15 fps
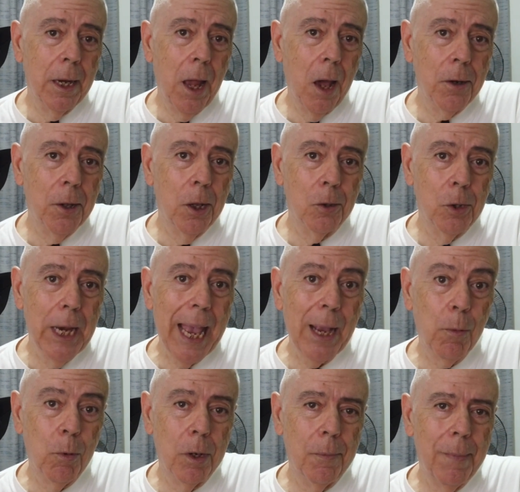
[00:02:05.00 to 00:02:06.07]
An audio
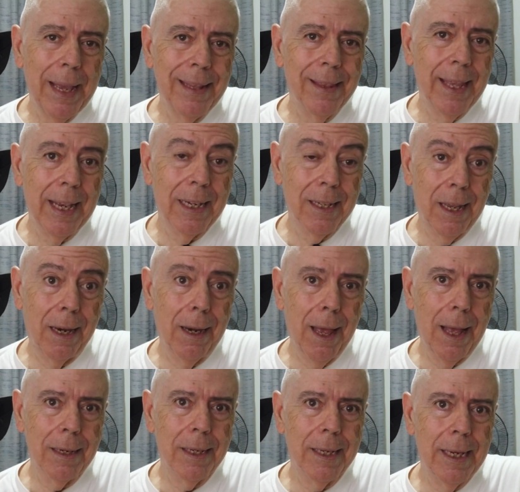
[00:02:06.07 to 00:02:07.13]
jack would have made things a
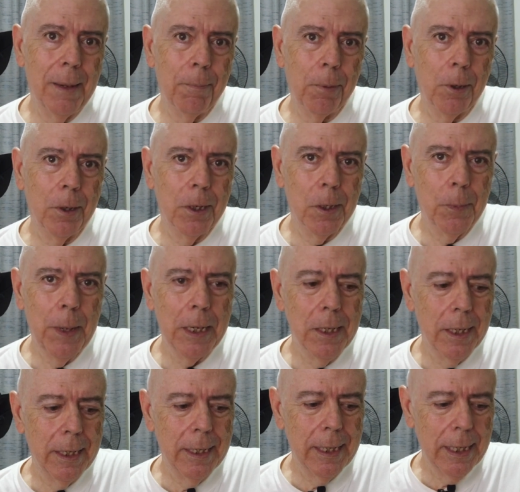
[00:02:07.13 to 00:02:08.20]
lot simpler,
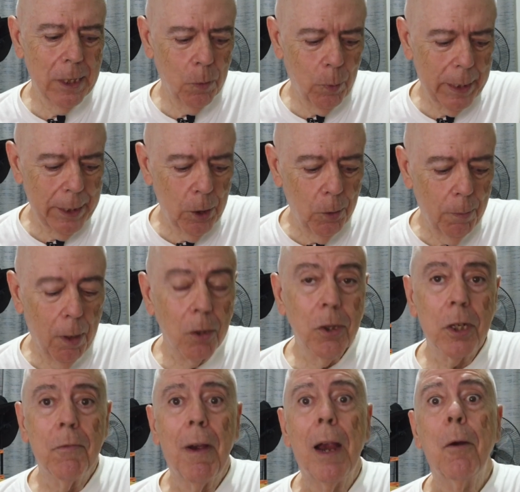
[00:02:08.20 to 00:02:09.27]
especially since we do
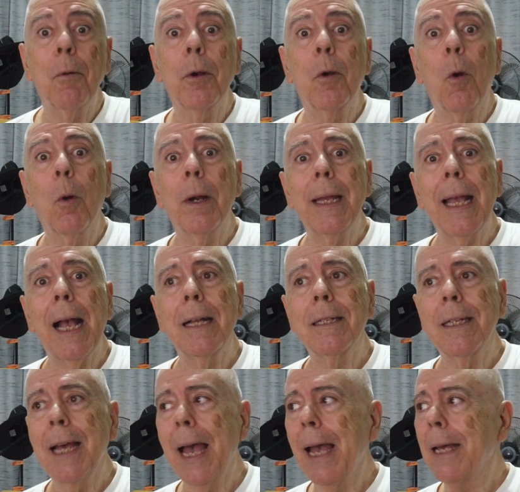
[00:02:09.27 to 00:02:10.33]
most of our recording
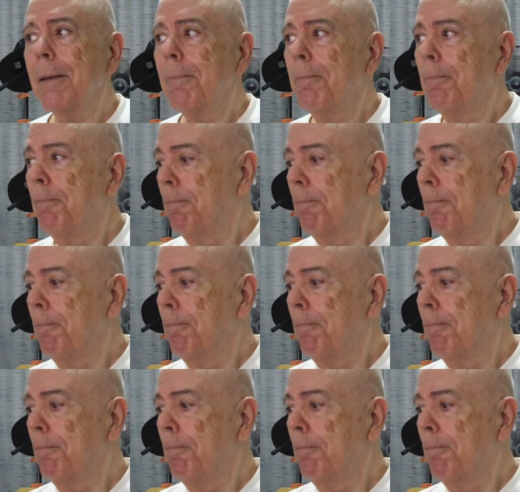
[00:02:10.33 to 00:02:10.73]
outside.